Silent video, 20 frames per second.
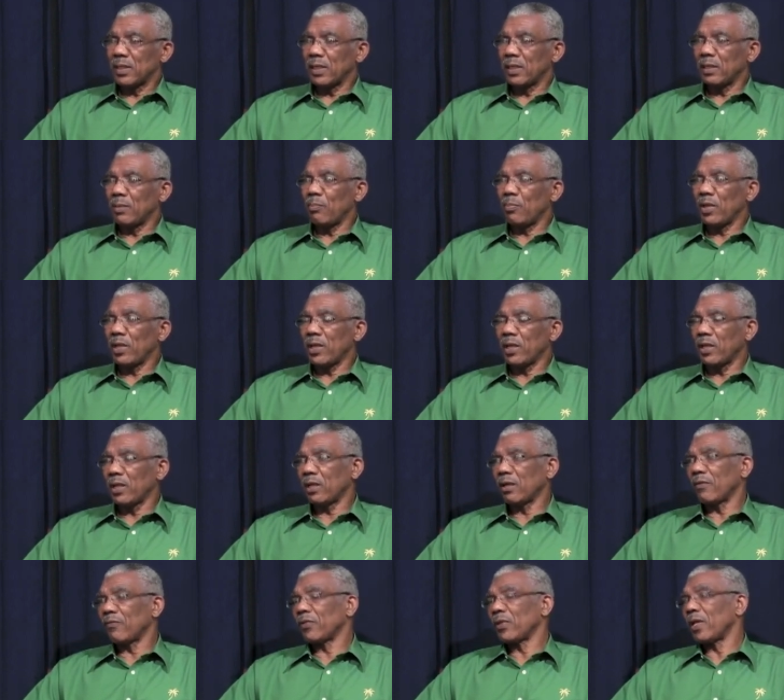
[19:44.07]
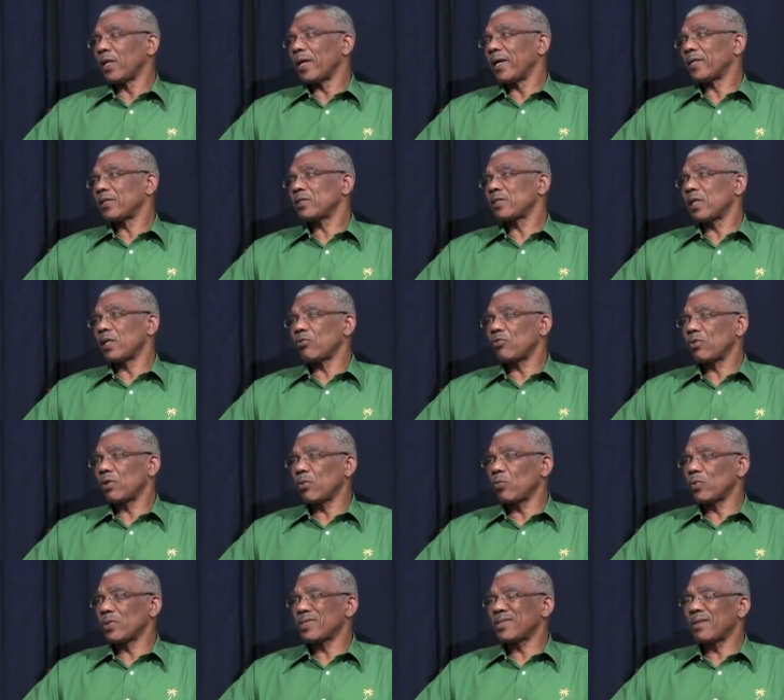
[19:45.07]
at the beginning of the last
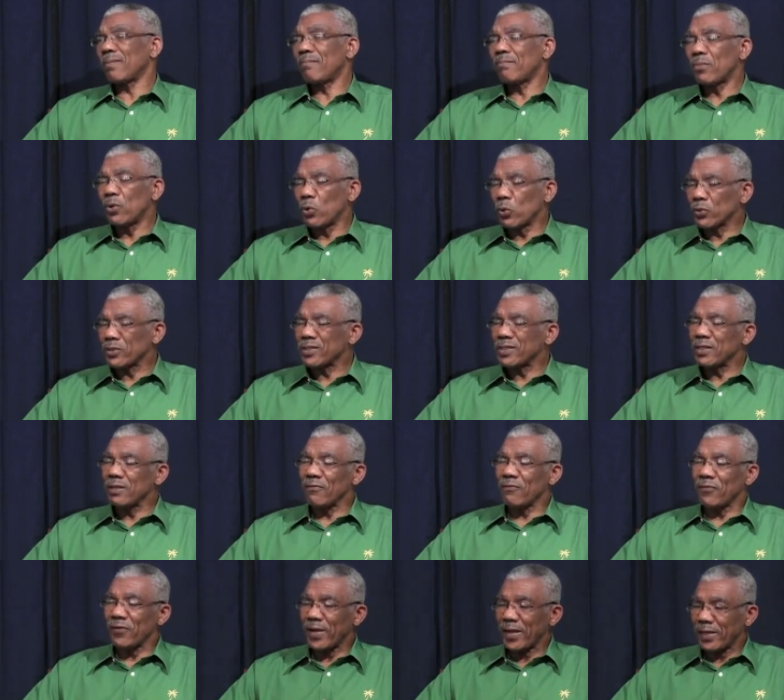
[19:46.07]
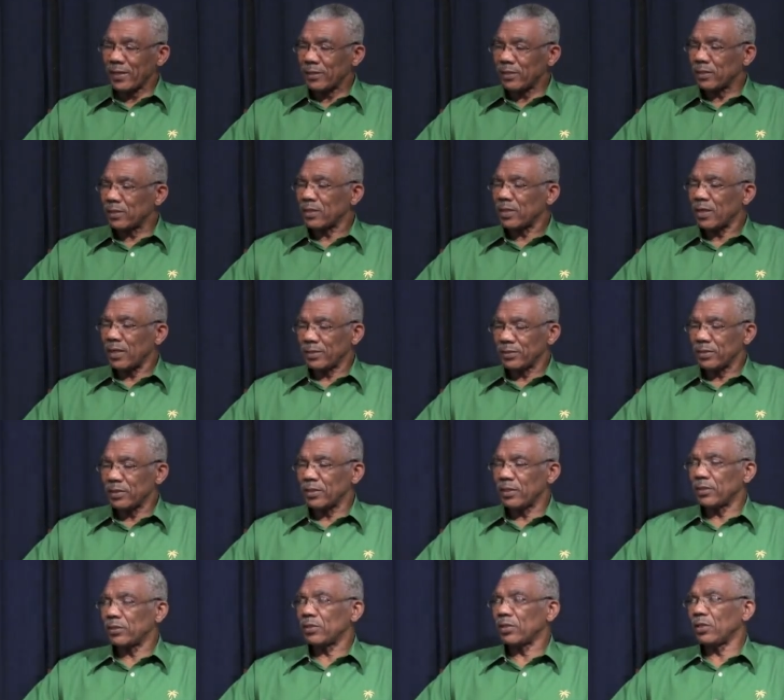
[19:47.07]
century was the most divided
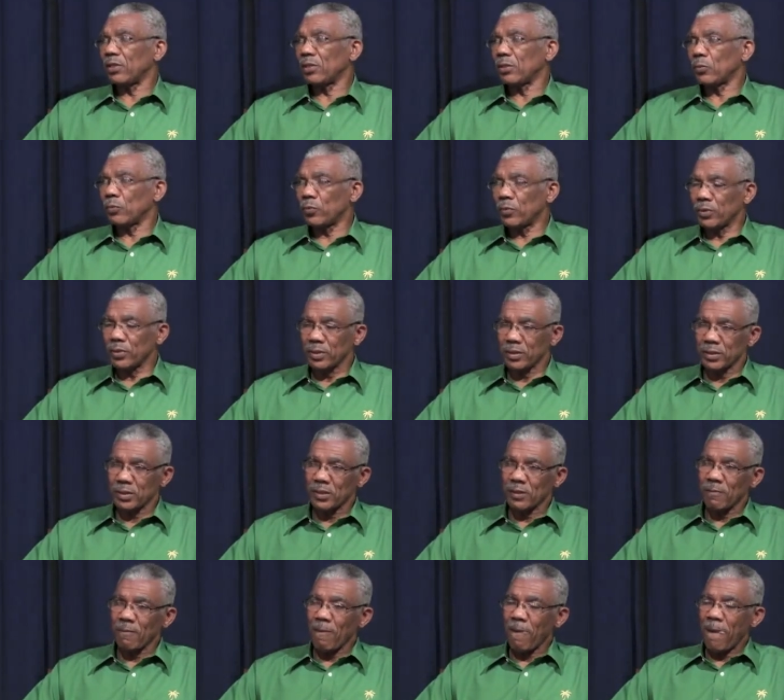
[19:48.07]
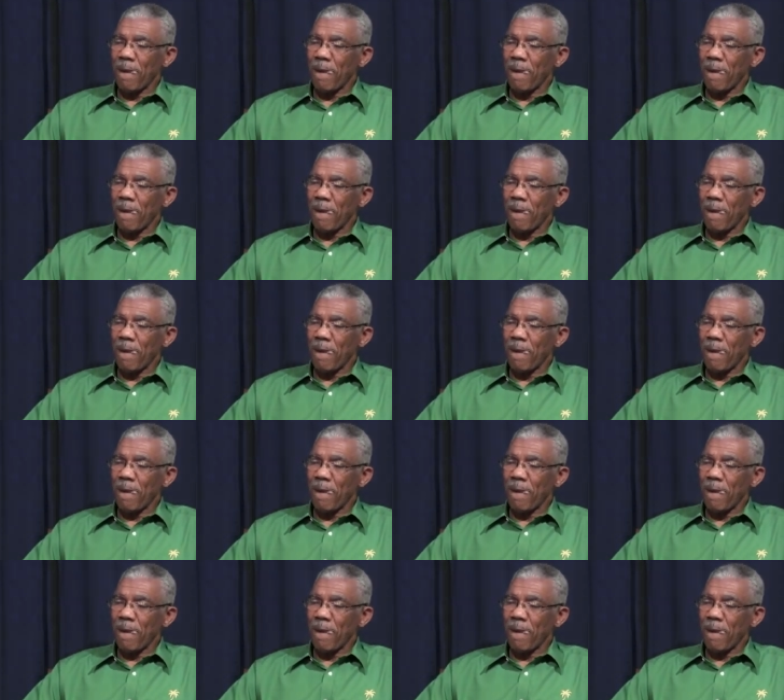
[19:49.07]
continent in the world.